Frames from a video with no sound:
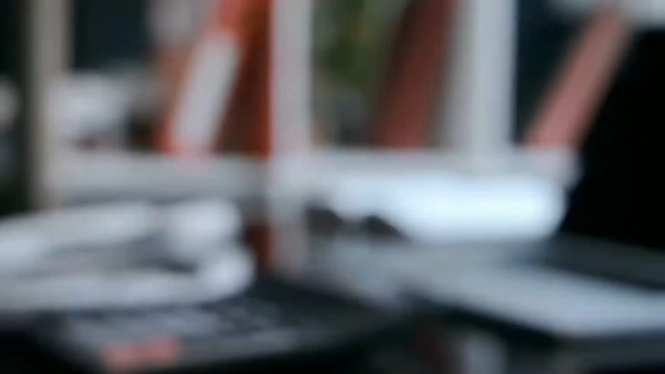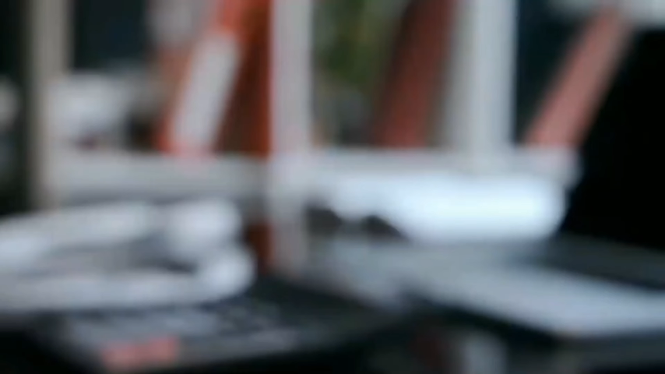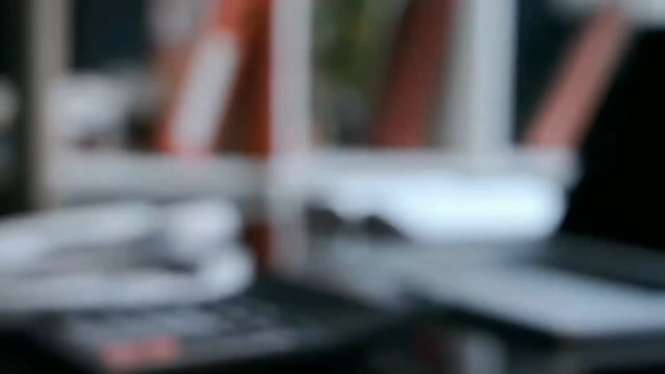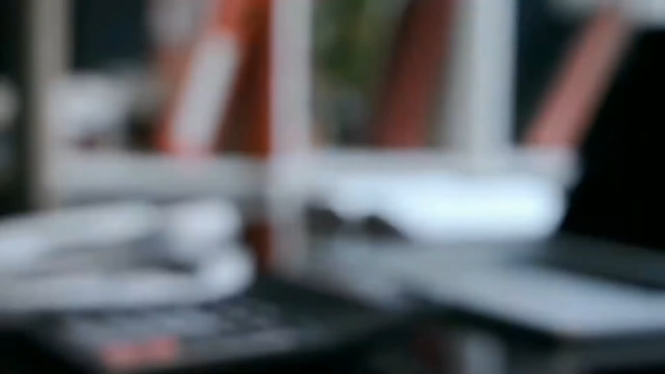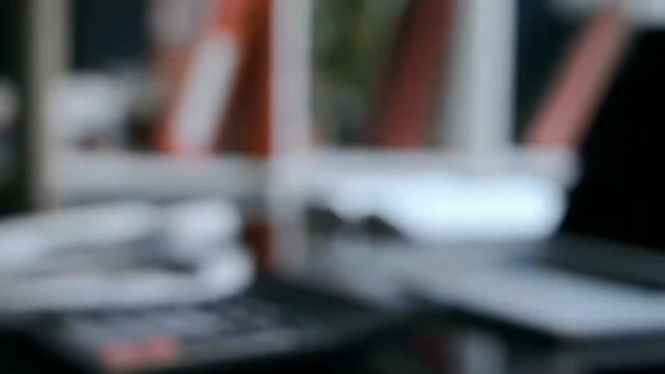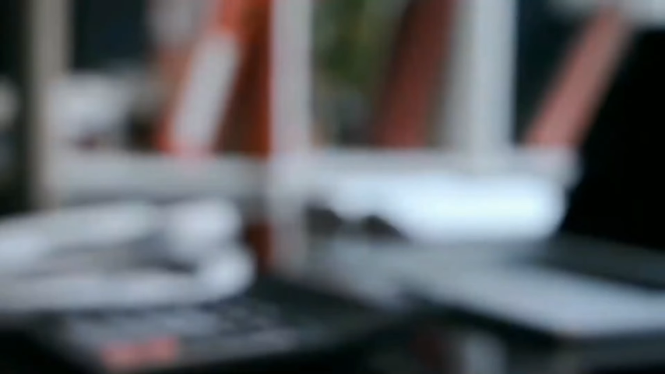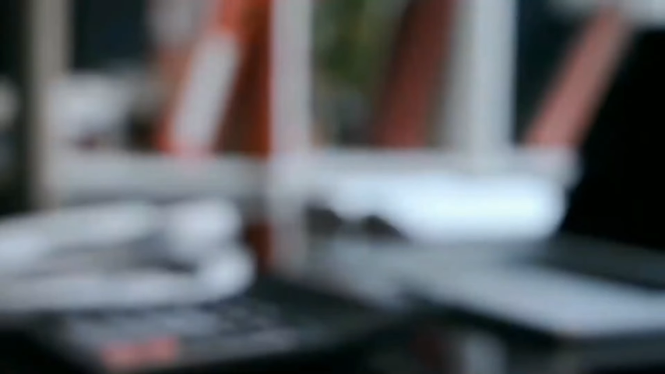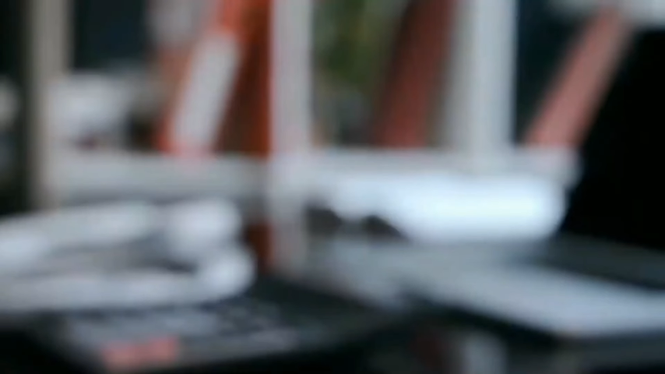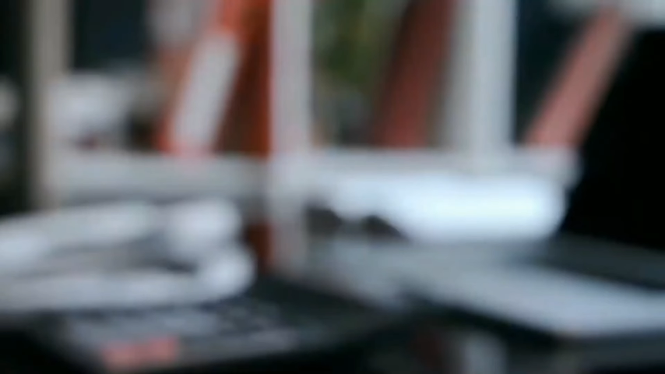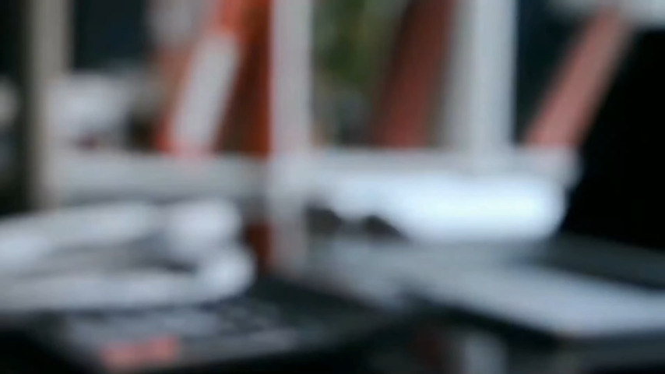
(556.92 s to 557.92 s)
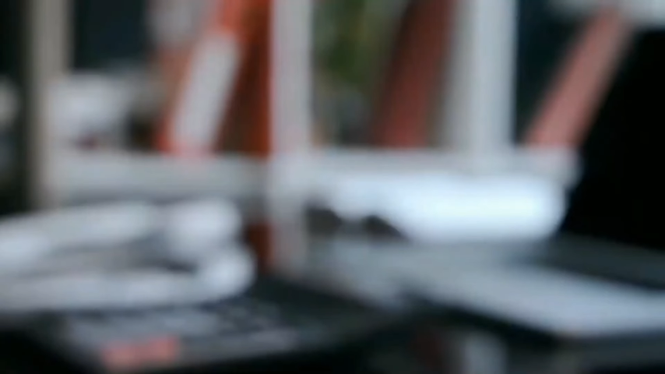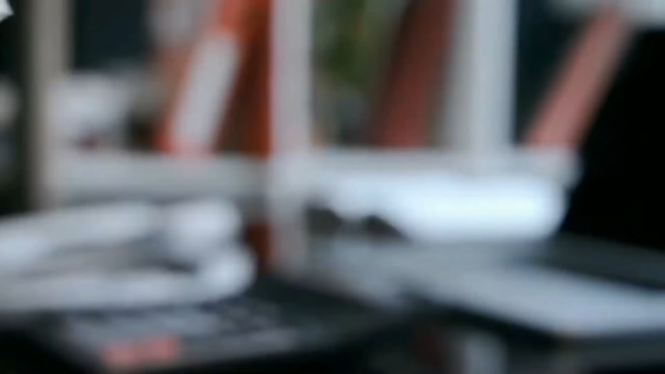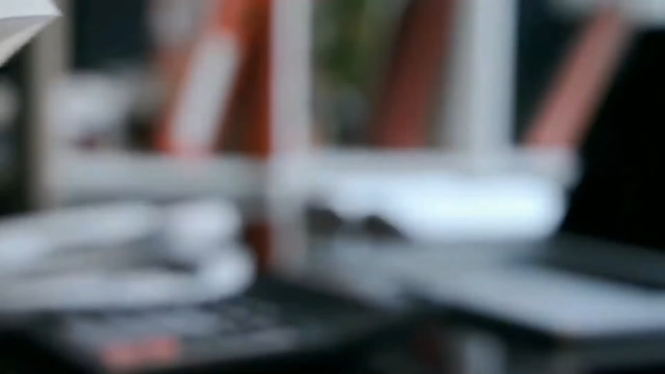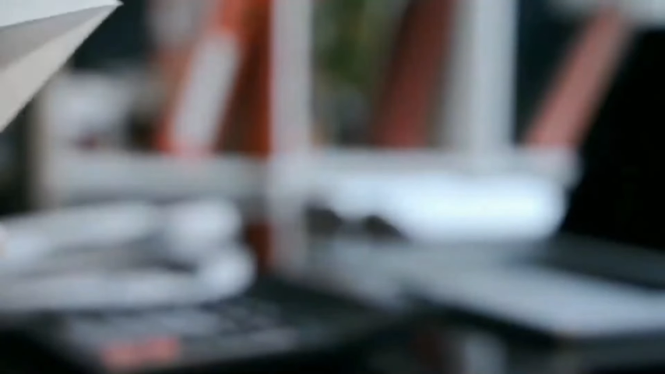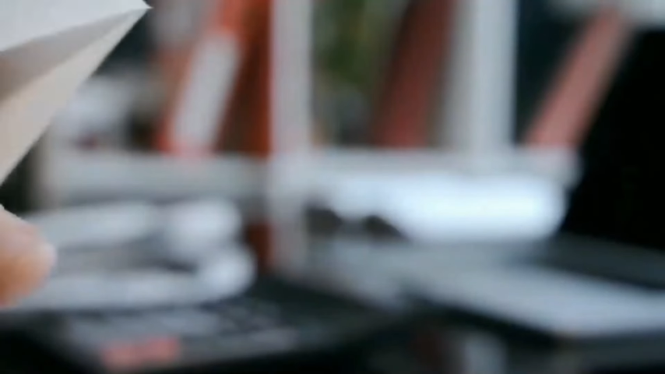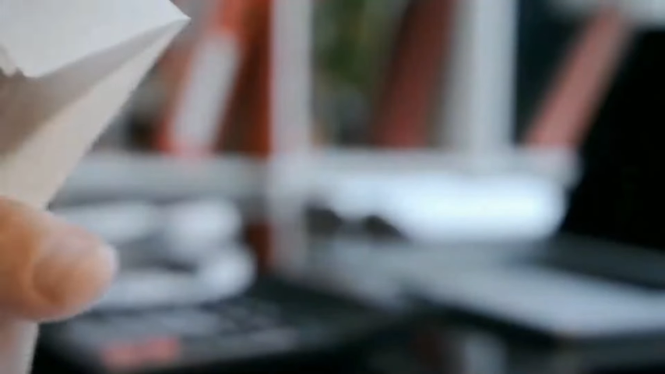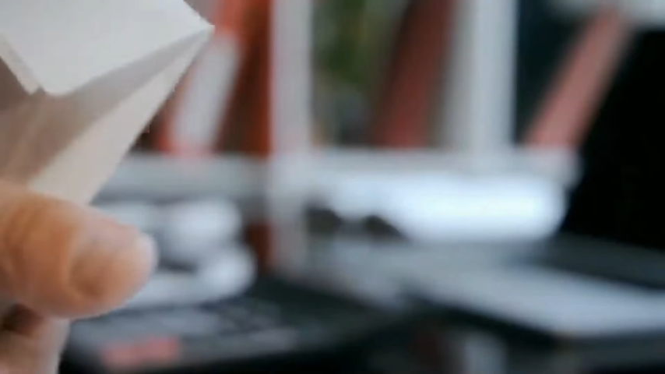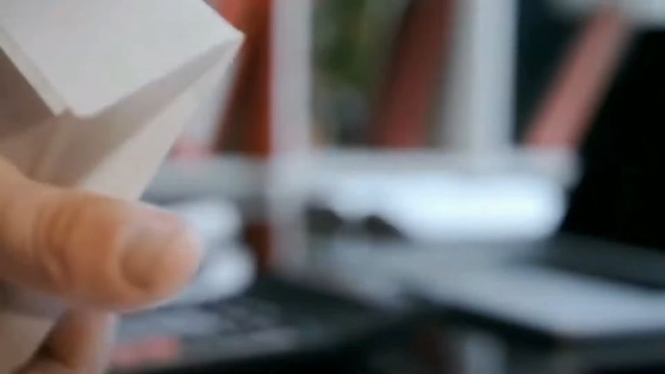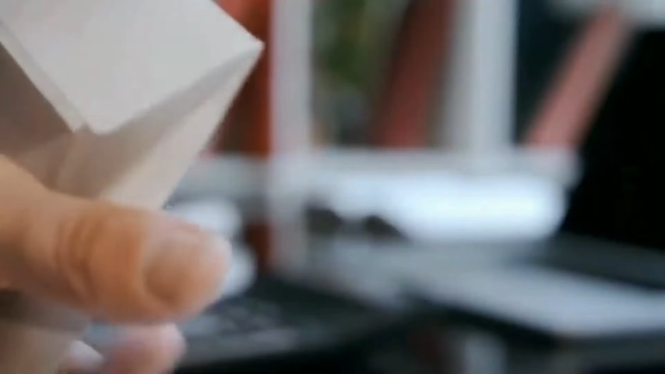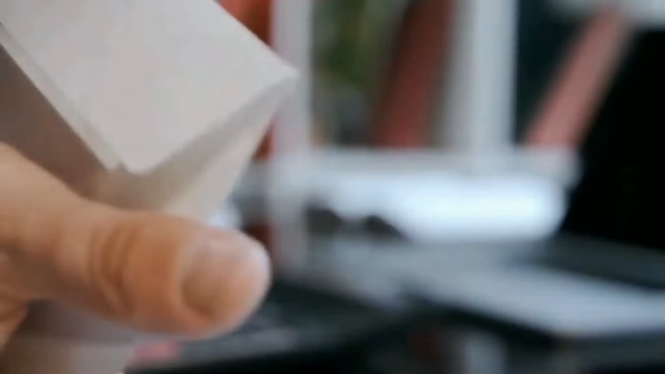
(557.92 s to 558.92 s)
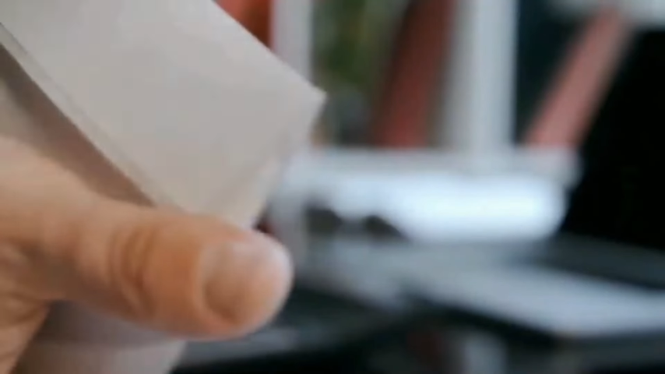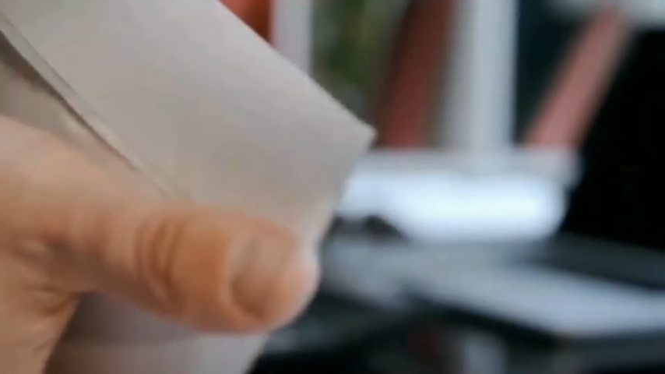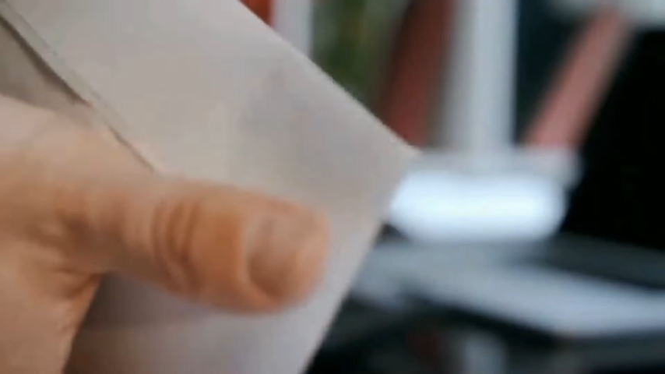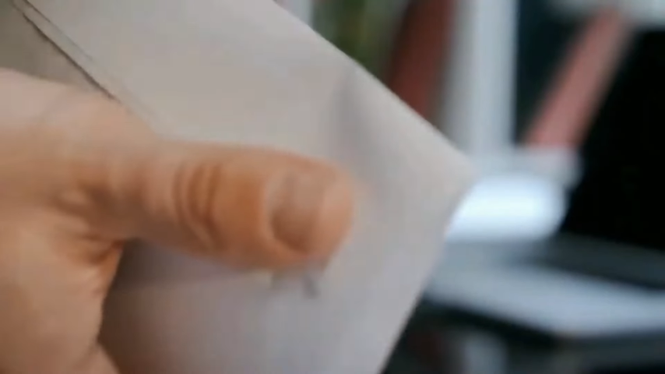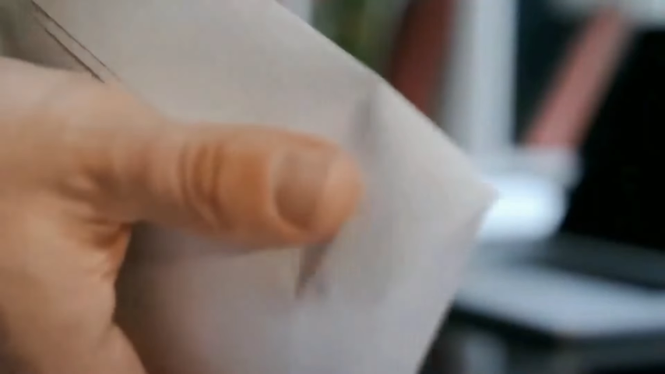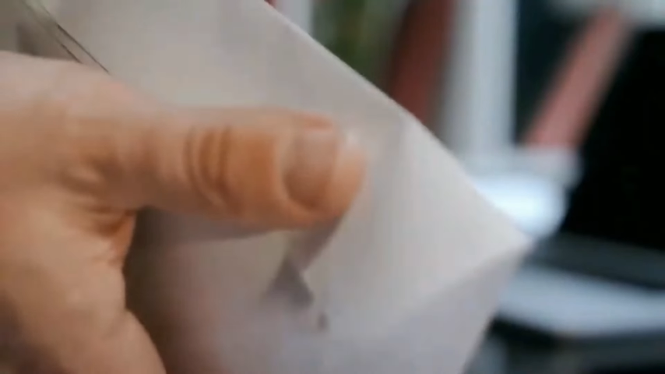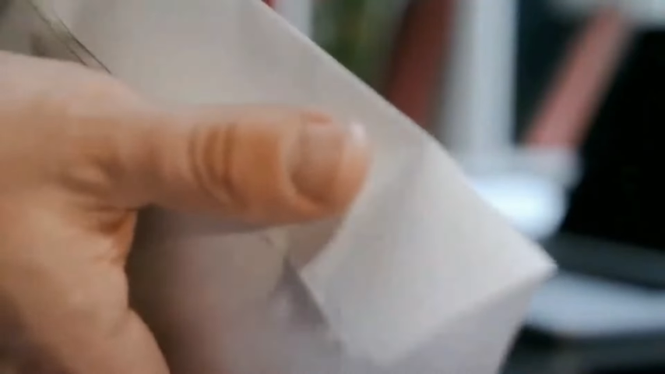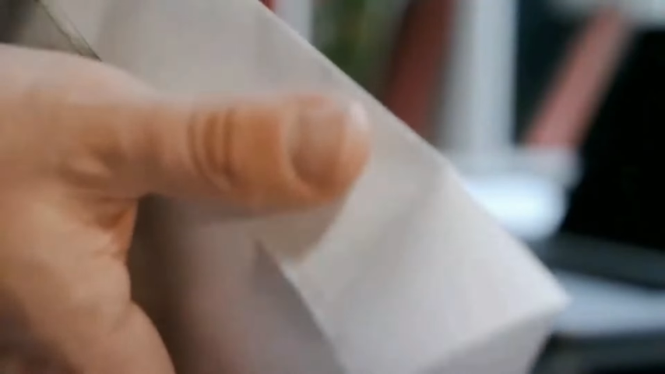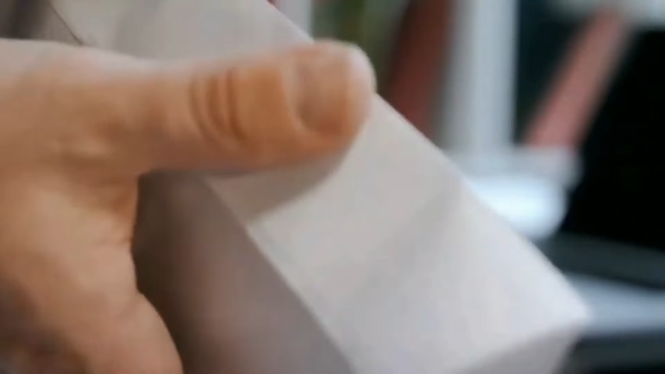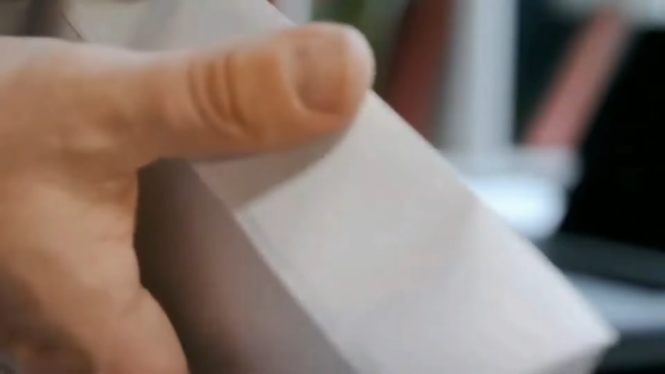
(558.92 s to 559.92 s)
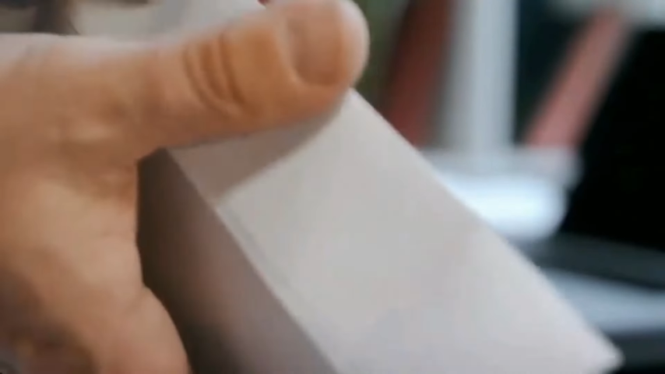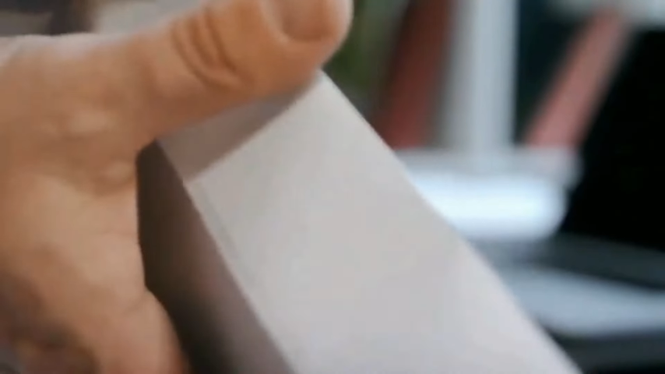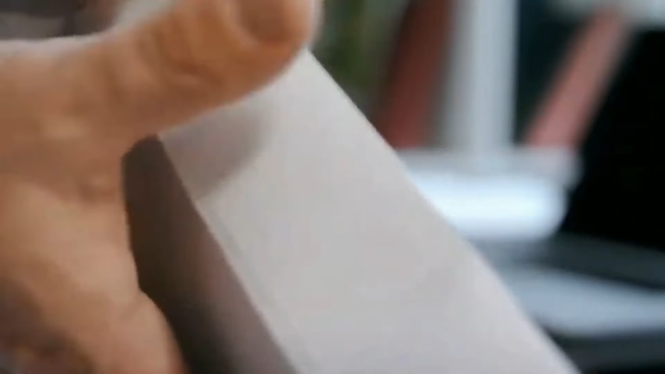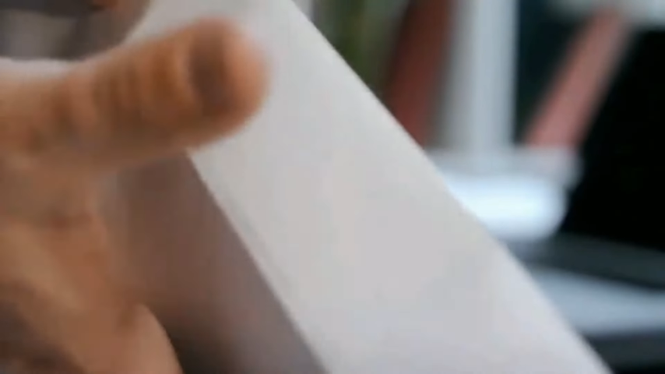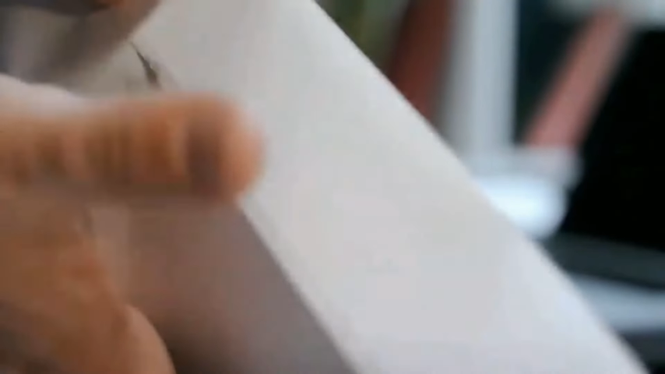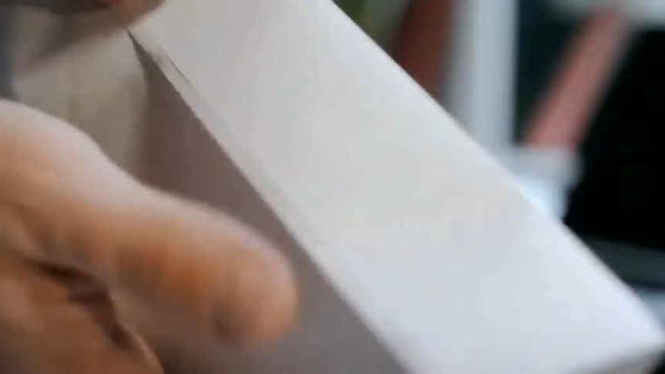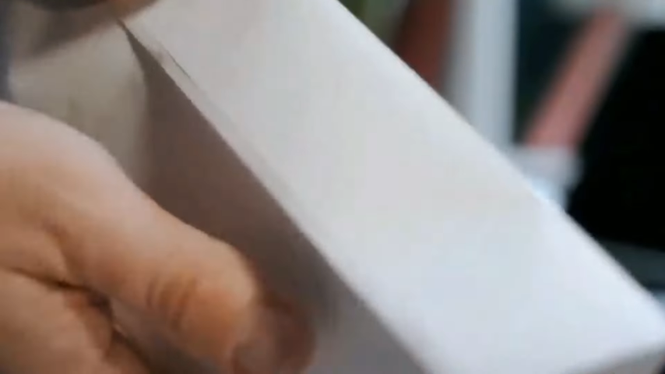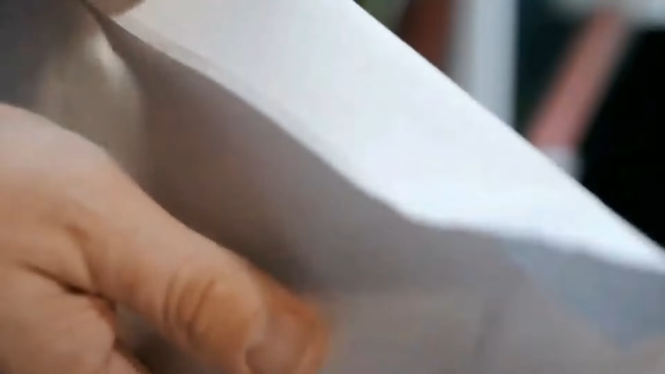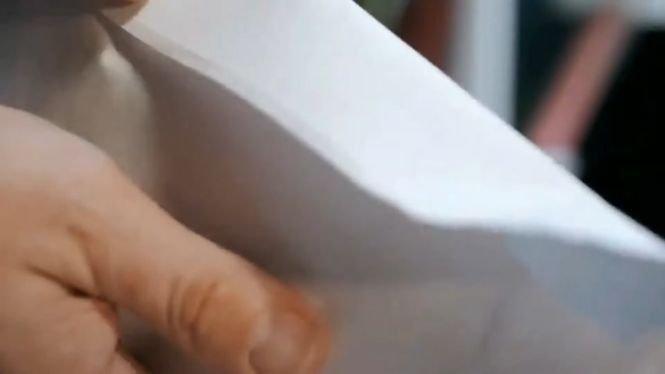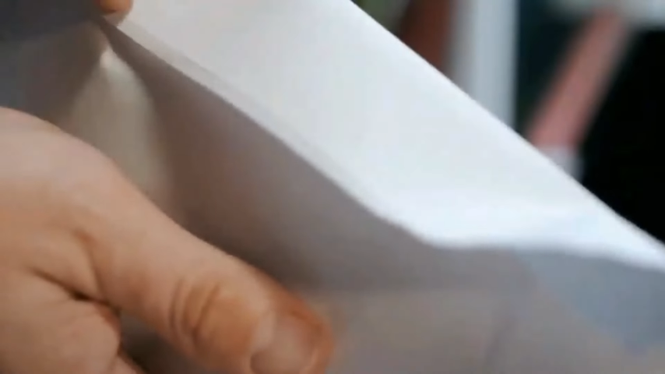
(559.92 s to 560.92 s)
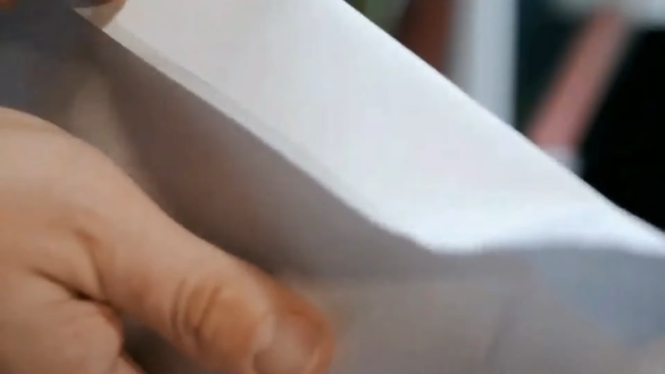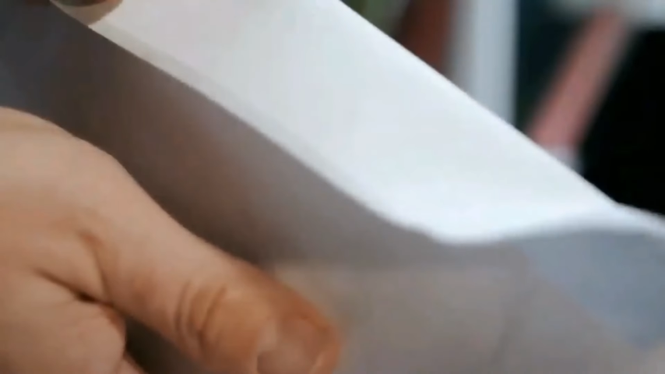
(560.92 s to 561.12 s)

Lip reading: Nobody's mouth can be seen.